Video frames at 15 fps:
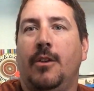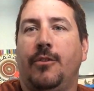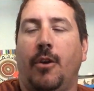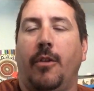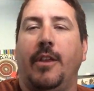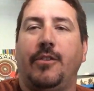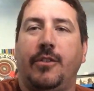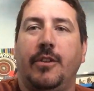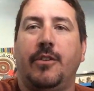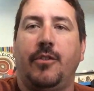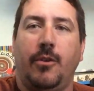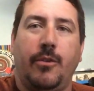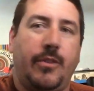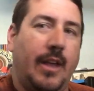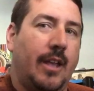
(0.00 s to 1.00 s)
So this is
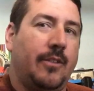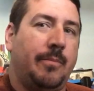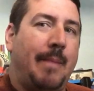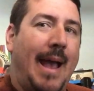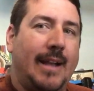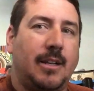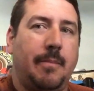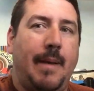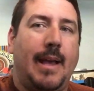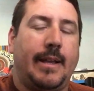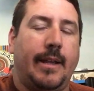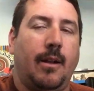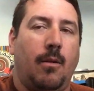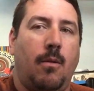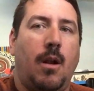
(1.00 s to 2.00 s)
two things back to
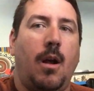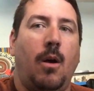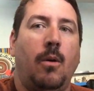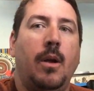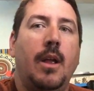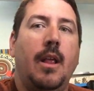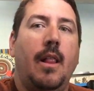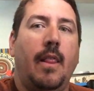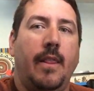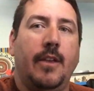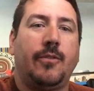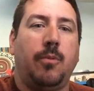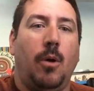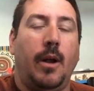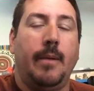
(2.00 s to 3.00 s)
back in a row.
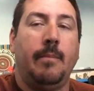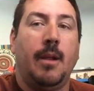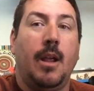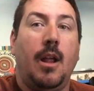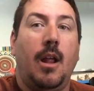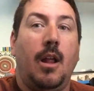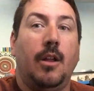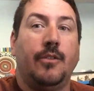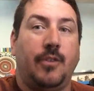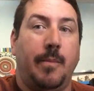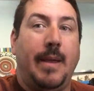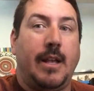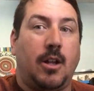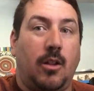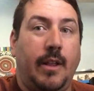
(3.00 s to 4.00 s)
This one, to
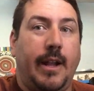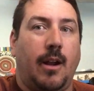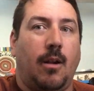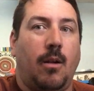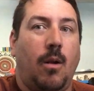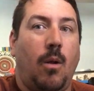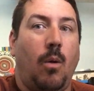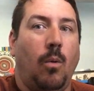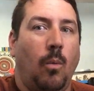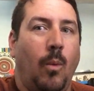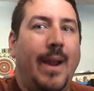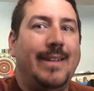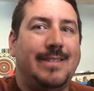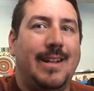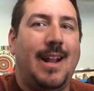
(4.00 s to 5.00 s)
be clear,
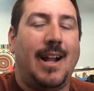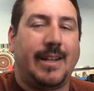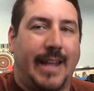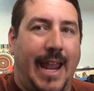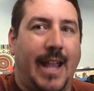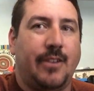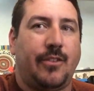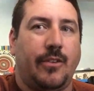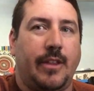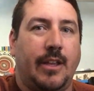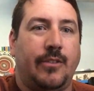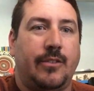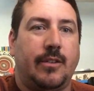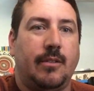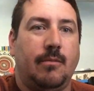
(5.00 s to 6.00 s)
we did not cancel
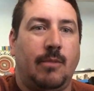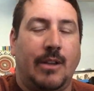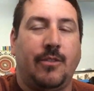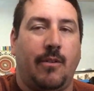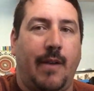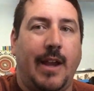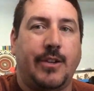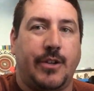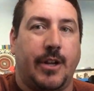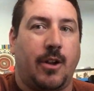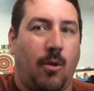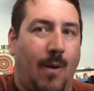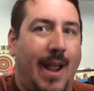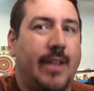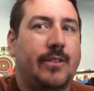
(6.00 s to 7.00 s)
this reservation,
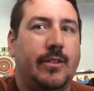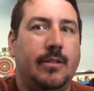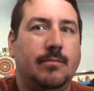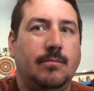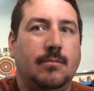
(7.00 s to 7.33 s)
correct?